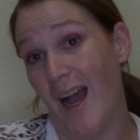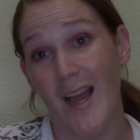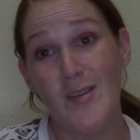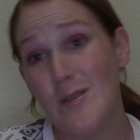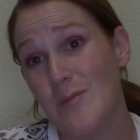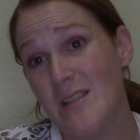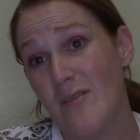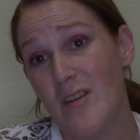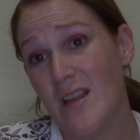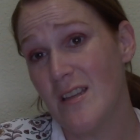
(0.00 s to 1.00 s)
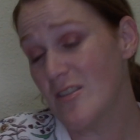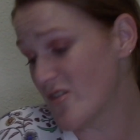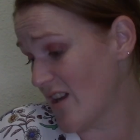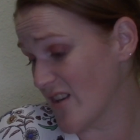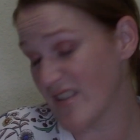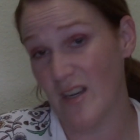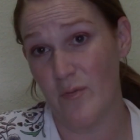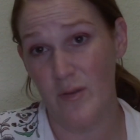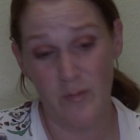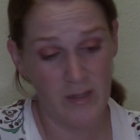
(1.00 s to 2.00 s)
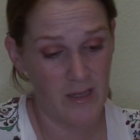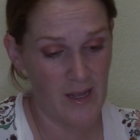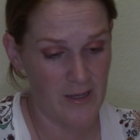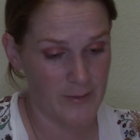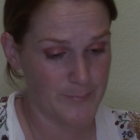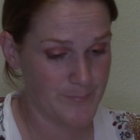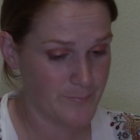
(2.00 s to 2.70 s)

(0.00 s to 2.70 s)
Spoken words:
I use them as everyday dish towels, and I really, really like them.